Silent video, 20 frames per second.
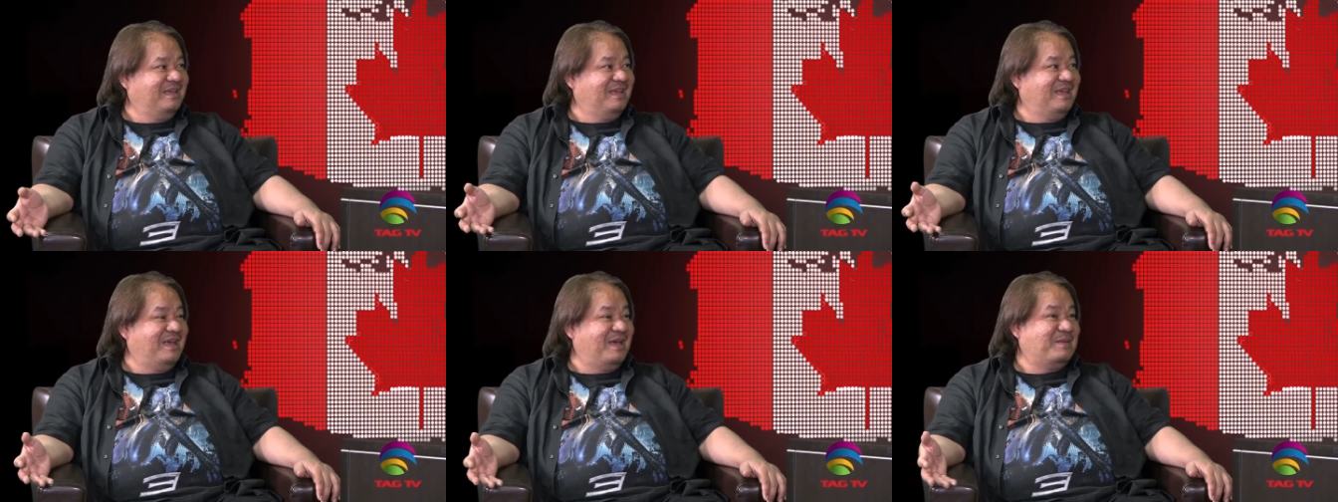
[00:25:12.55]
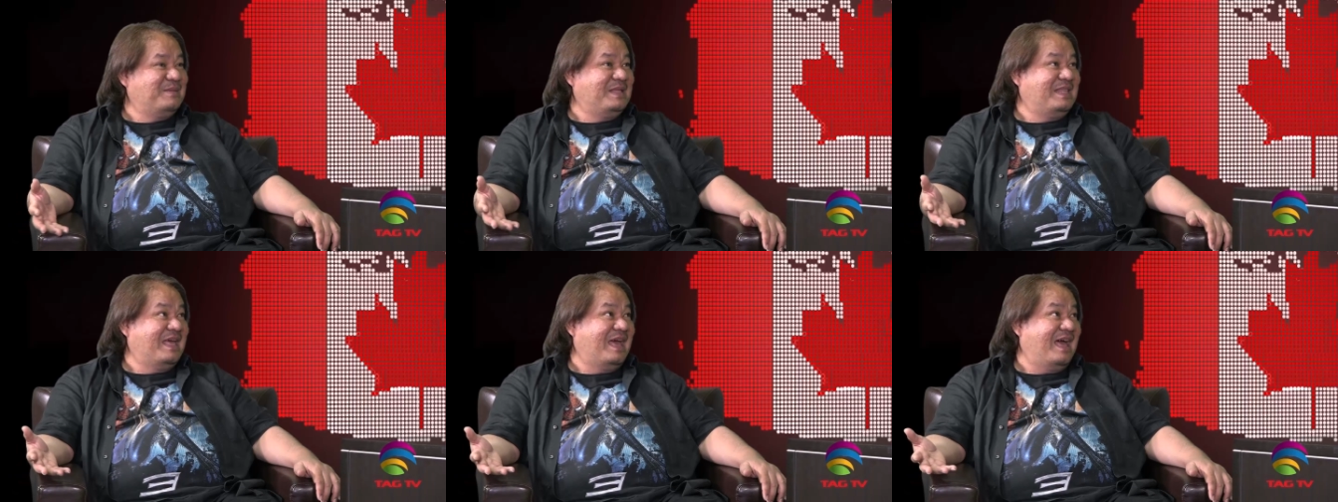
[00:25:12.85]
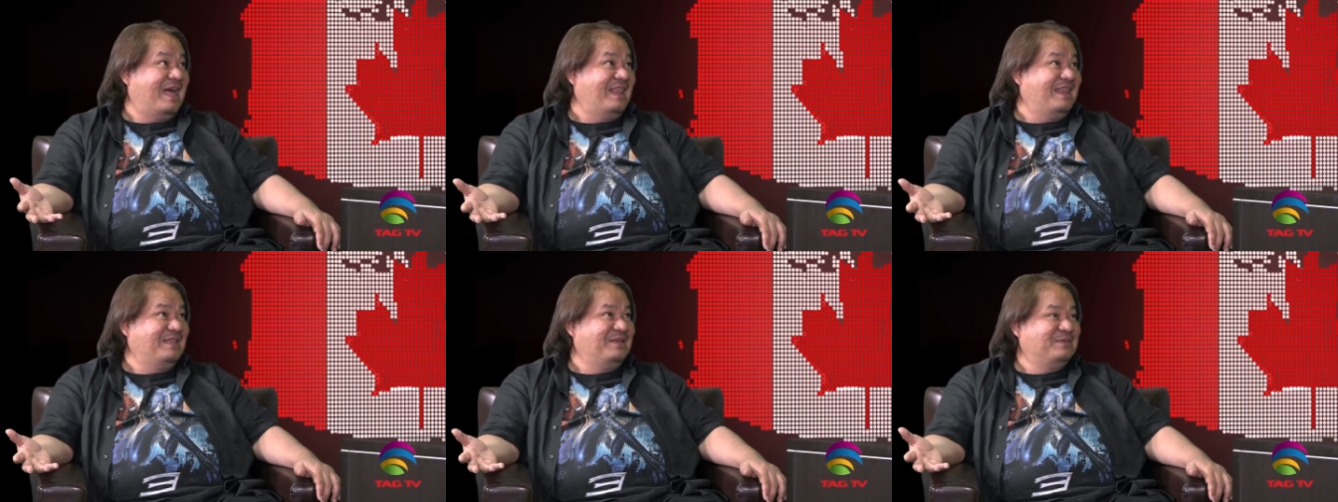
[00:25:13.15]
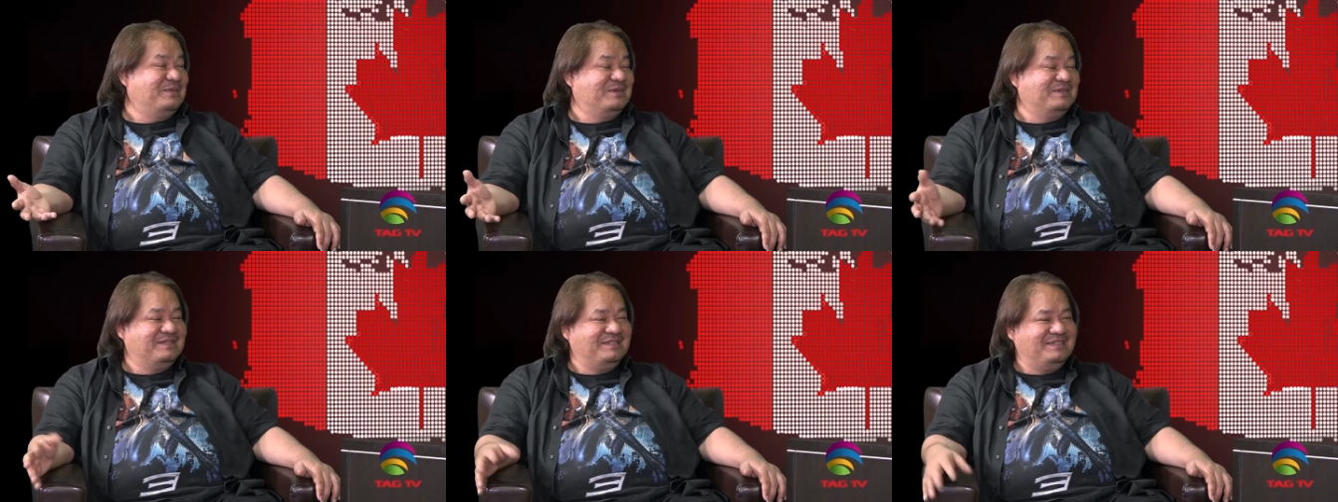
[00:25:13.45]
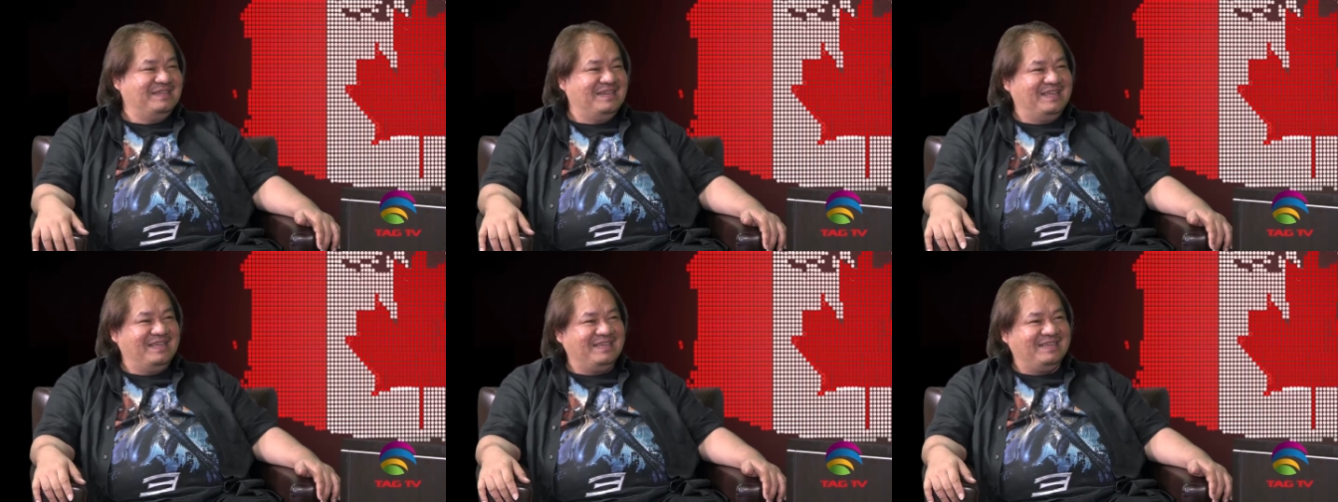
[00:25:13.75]
I'm in Hollywood.
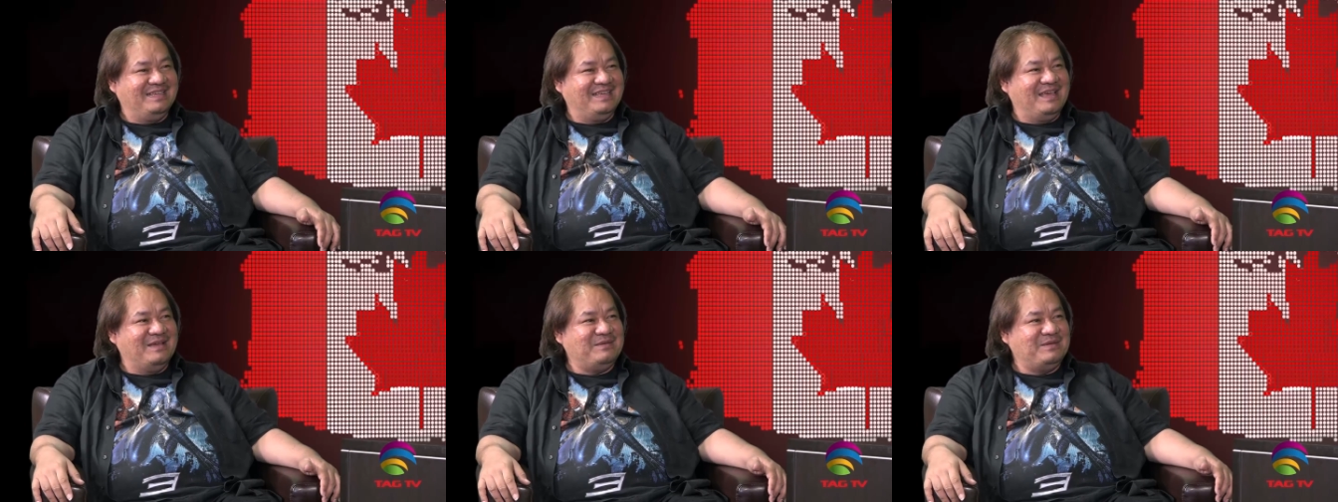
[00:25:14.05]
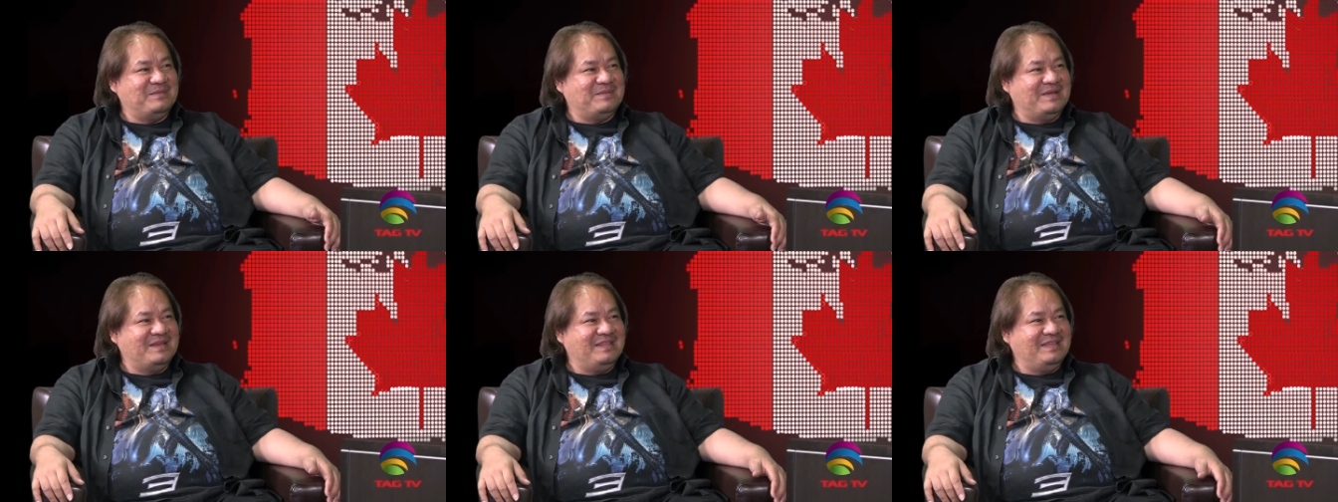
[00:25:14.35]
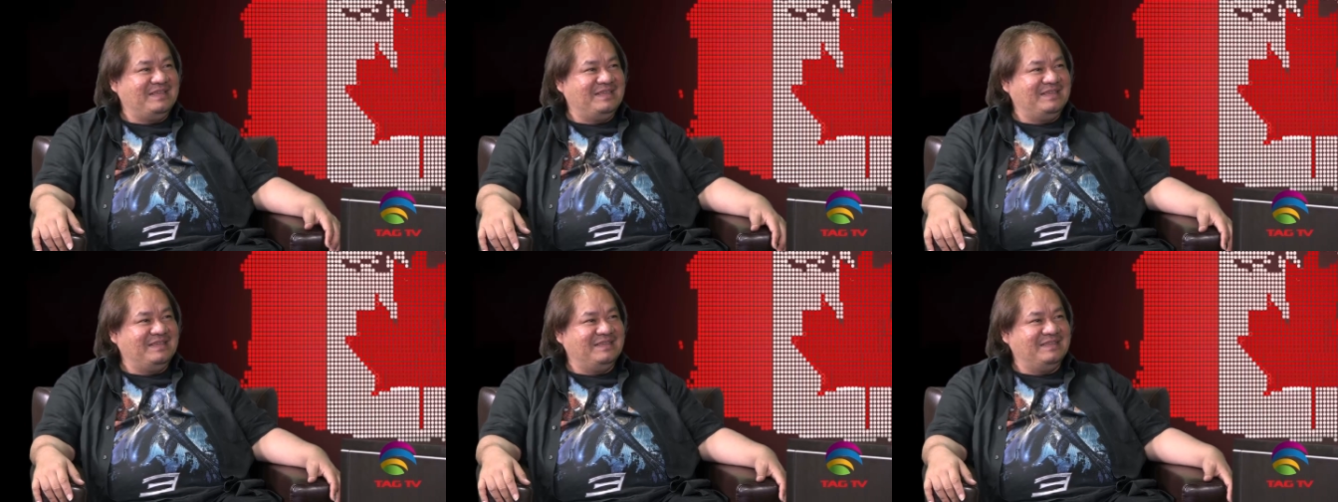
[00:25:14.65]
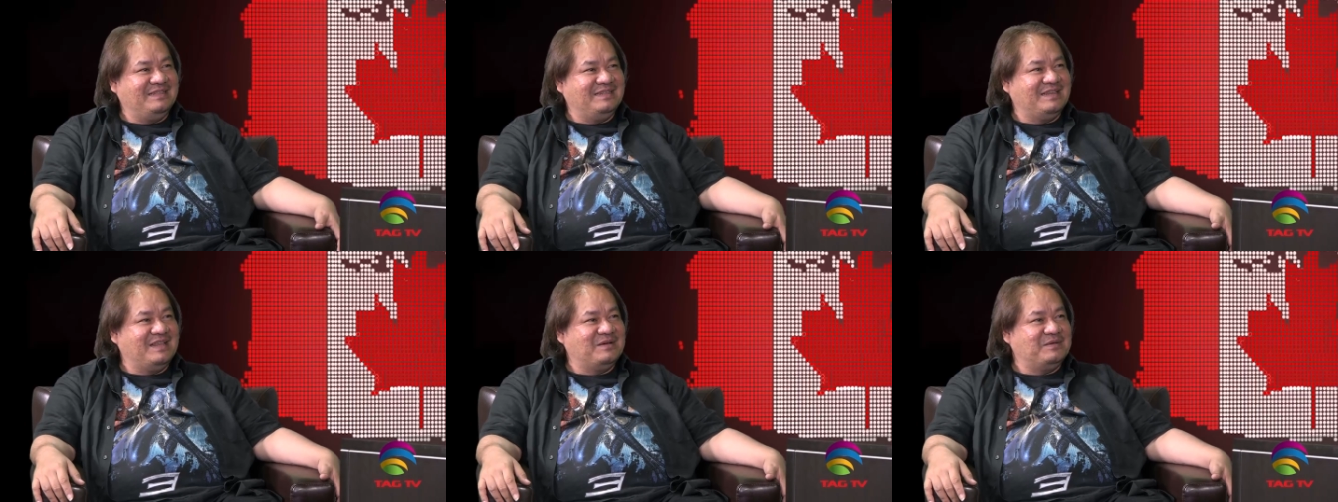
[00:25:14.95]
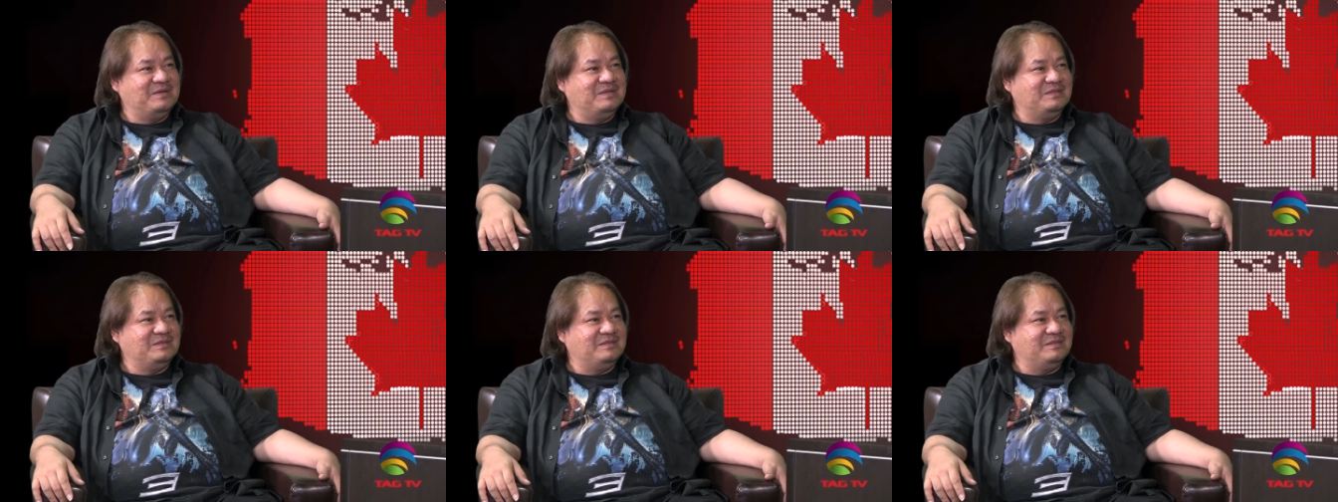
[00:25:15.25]
Like everybody now
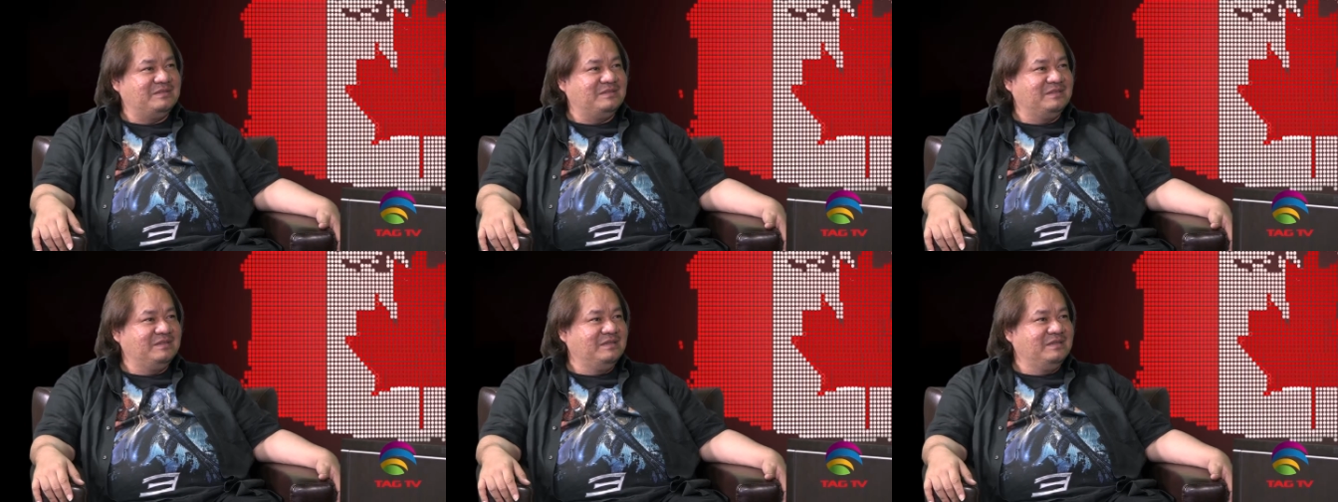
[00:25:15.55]
is